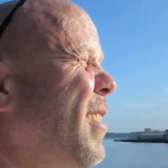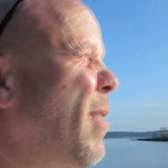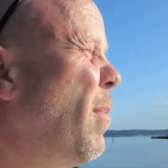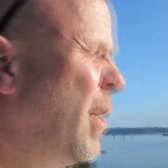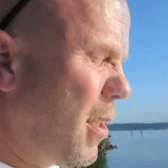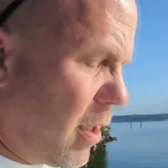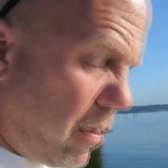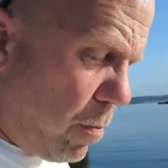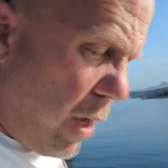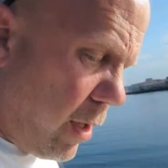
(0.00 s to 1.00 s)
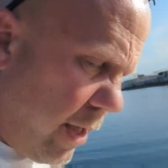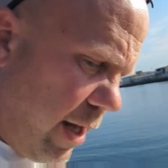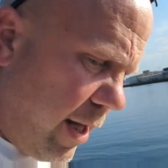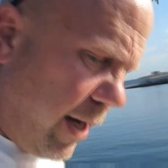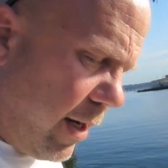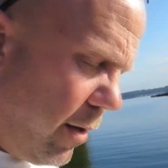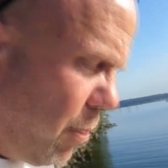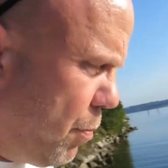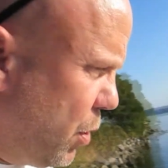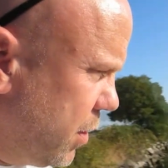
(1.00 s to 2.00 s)
So I basically bailed out like
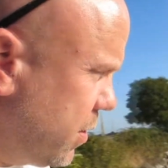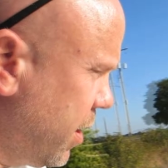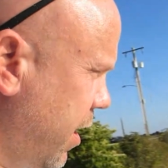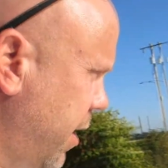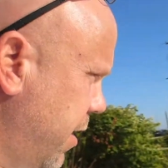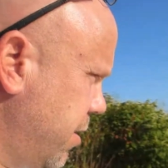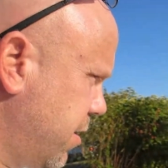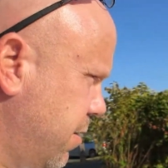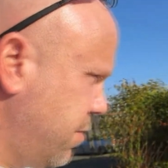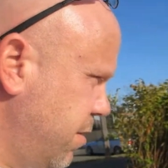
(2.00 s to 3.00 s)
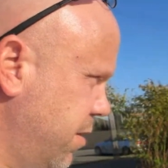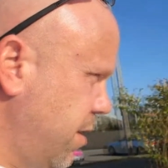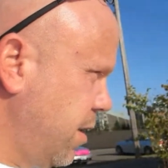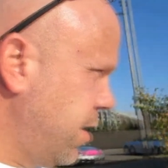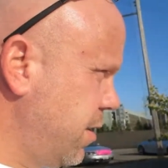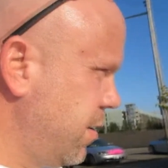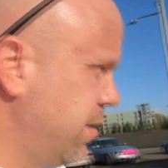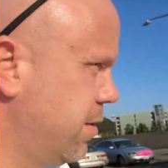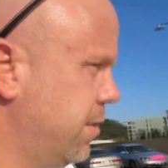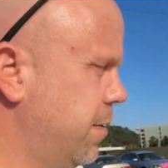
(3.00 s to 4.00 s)
another puss again. I just, yeah. You're
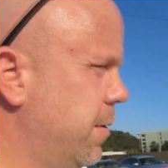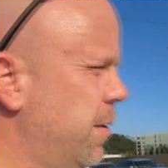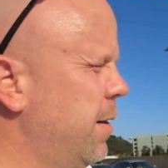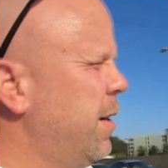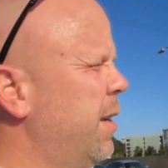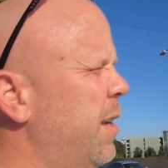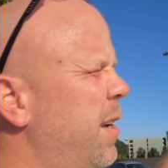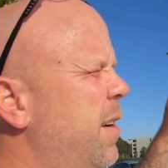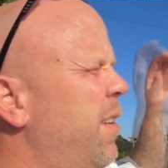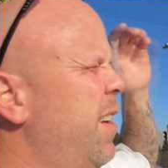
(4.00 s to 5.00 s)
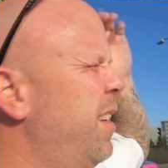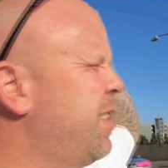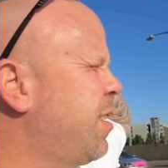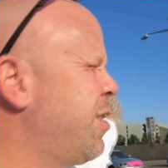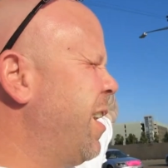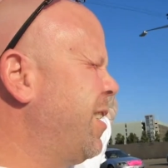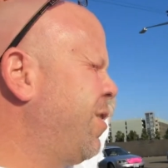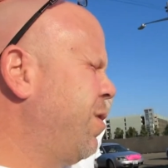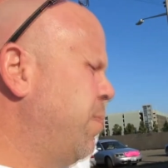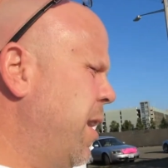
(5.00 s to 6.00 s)
such a puss. That's
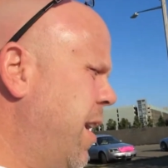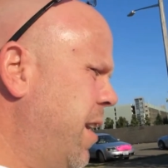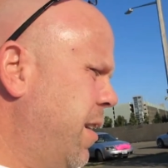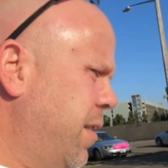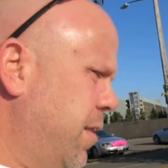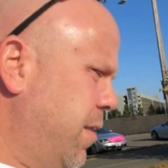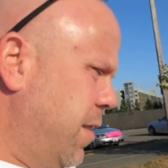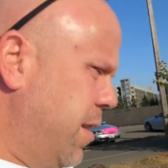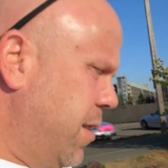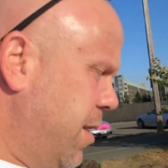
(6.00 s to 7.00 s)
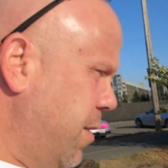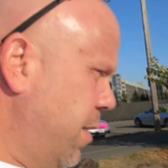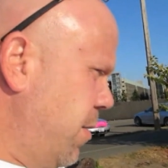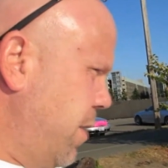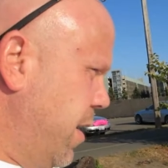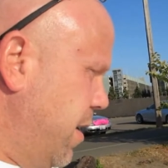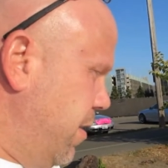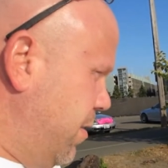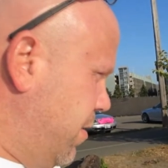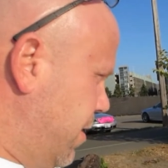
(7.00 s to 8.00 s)
stressful, man. Considering what I
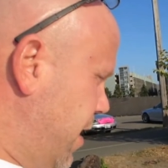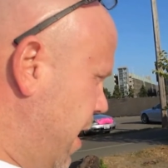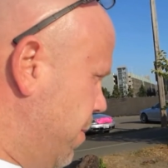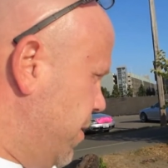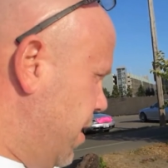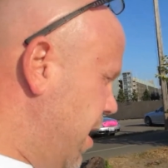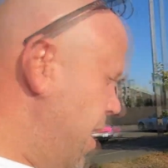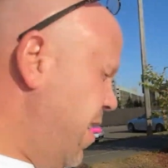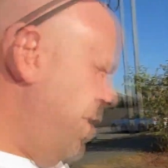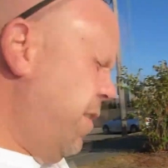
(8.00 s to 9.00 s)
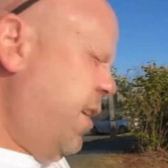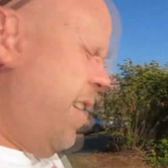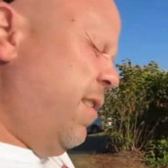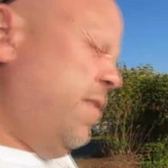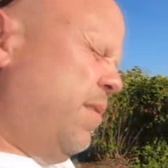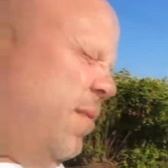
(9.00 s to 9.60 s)
happened today and everything else.